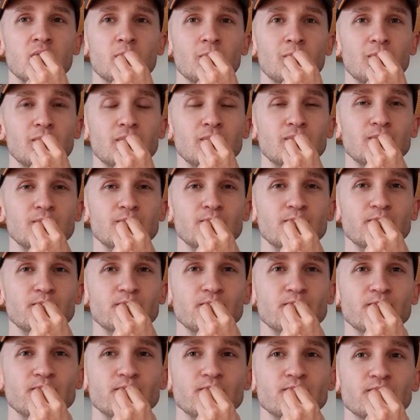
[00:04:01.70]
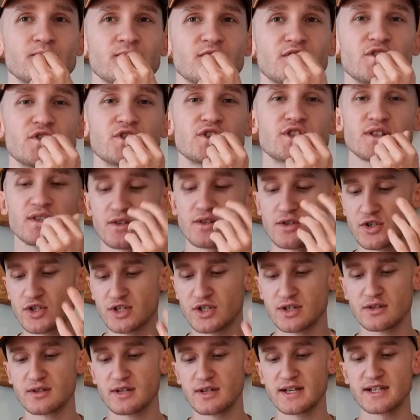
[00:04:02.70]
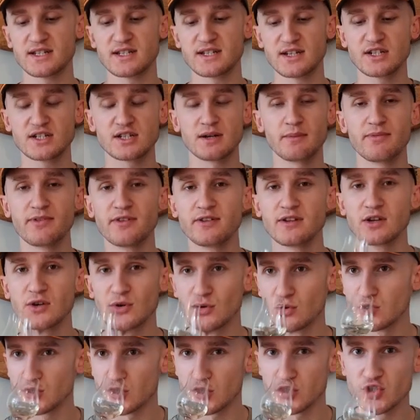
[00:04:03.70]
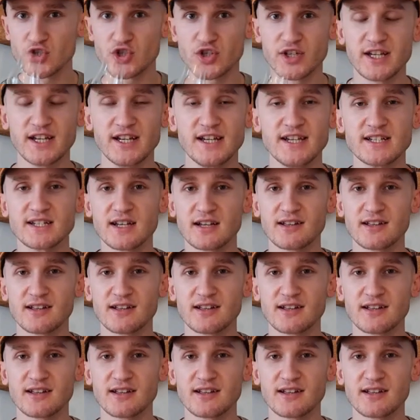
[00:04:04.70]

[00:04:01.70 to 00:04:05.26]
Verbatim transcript: Mm, there's, there's, it's like something that grows on trees.